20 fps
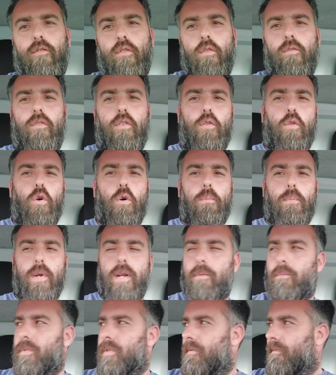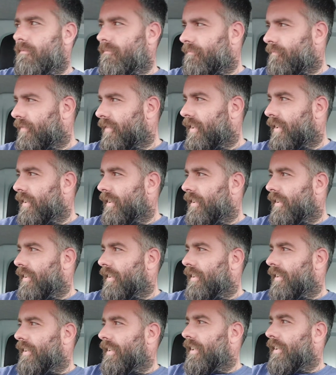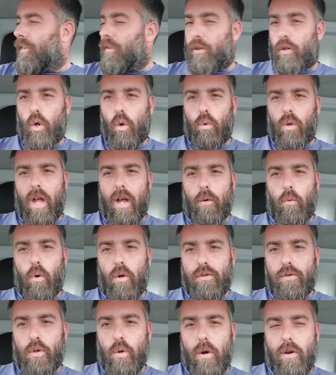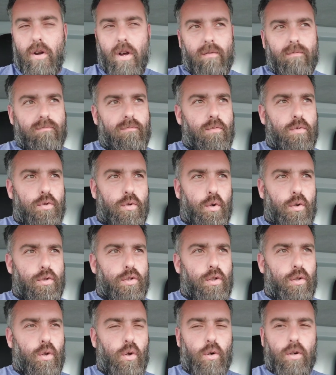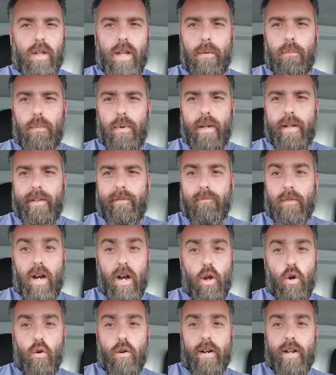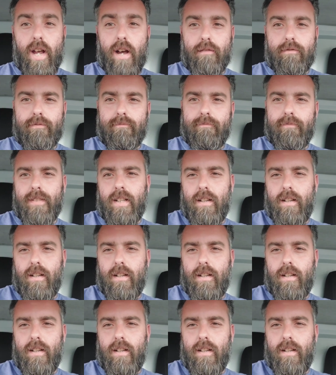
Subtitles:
Food for thought, peeps. Don't like what's going on? Talk to your local MP. I already have.